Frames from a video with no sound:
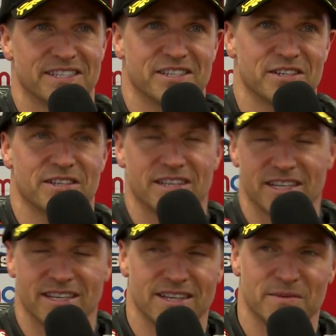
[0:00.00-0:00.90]
It's just
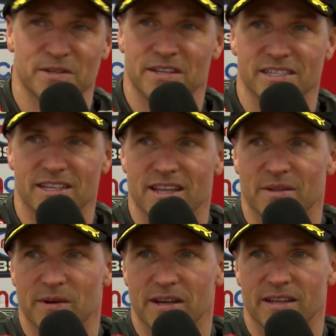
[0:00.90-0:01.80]
it's absolutely insane
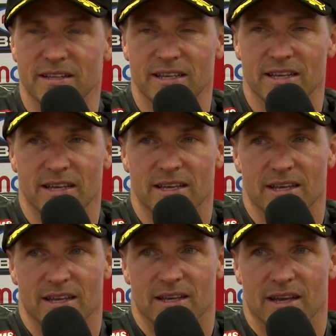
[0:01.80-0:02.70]
the way
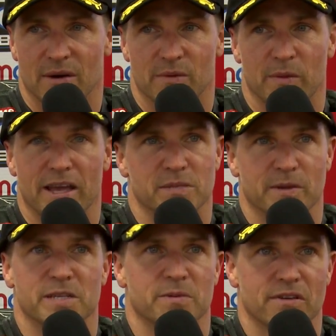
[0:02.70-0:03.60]
how
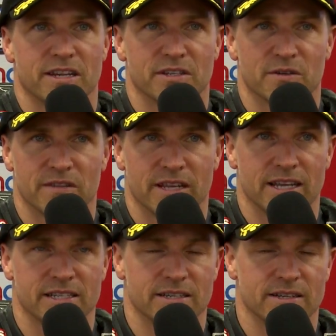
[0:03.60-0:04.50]
BSB has progressed over the
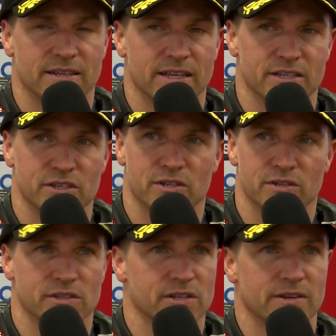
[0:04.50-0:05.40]
years, and it just
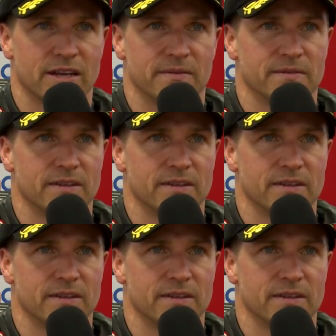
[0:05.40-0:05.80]
doesn't slow down.